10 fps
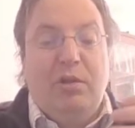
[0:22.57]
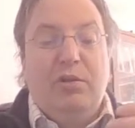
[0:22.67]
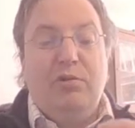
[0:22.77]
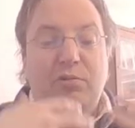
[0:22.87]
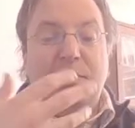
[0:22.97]

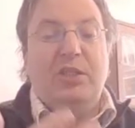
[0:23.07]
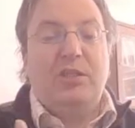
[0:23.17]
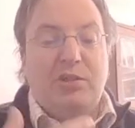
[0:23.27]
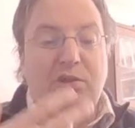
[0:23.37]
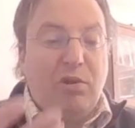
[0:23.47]
do this.
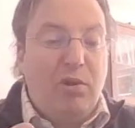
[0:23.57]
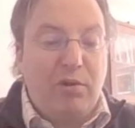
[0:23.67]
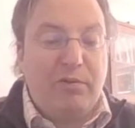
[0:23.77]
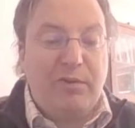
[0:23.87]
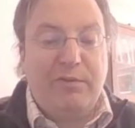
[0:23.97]
There's a lot
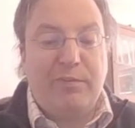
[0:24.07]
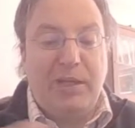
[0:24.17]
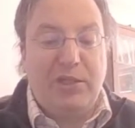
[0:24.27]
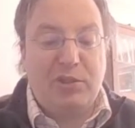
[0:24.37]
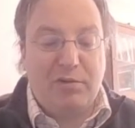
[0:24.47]
of
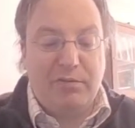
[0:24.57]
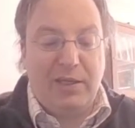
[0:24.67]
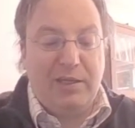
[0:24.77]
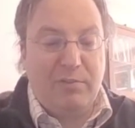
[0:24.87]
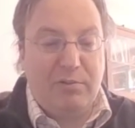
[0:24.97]
information
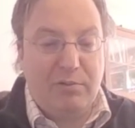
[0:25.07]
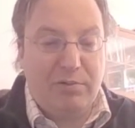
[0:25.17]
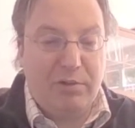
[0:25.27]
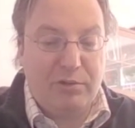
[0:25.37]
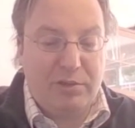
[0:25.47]
available on
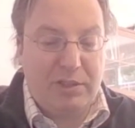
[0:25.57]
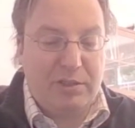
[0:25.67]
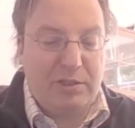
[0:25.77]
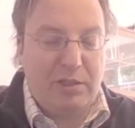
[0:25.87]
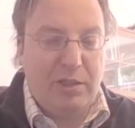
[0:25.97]
those
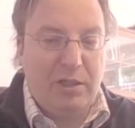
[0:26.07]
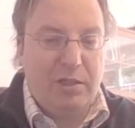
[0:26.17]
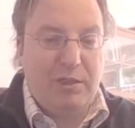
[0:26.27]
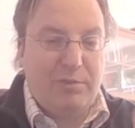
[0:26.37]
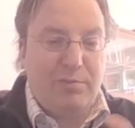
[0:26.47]
things.
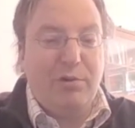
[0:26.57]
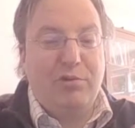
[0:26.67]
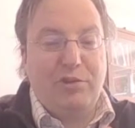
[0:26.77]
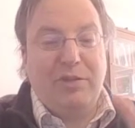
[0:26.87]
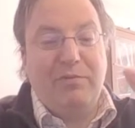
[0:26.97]
There's
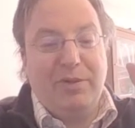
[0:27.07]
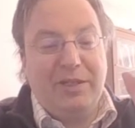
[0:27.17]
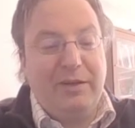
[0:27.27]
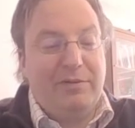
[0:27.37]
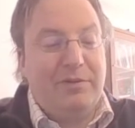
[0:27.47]
books and
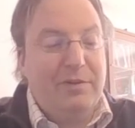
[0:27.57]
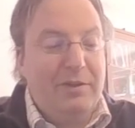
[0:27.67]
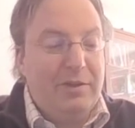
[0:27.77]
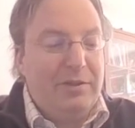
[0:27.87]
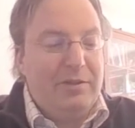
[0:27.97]
whatever,
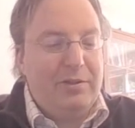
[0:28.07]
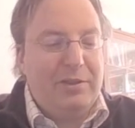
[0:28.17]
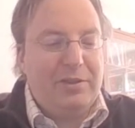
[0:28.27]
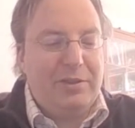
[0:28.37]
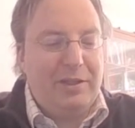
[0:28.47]

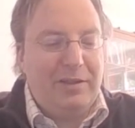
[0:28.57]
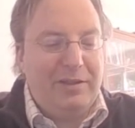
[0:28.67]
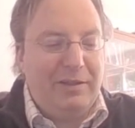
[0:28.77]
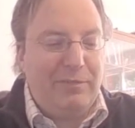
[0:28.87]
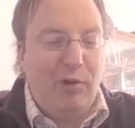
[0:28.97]
and you
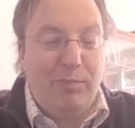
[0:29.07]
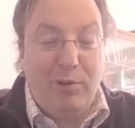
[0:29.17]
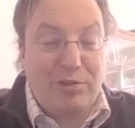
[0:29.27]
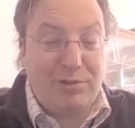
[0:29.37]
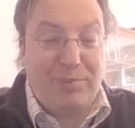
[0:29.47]
have whole
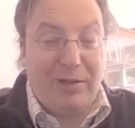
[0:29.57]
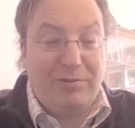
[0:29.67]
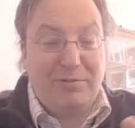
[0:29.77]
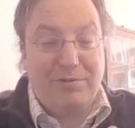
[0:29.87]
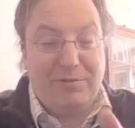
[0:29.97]
books about
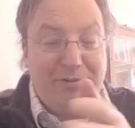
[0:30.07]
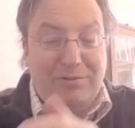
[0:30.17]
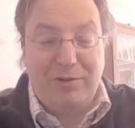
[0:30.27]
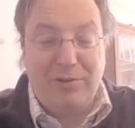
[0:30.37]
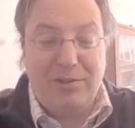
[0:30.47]

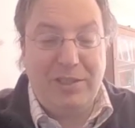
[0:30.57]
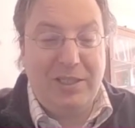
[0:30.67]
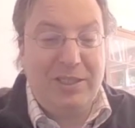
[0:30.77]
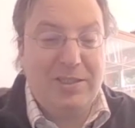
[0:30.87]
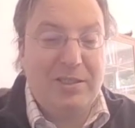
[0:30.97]
only
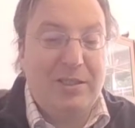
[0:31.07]
these,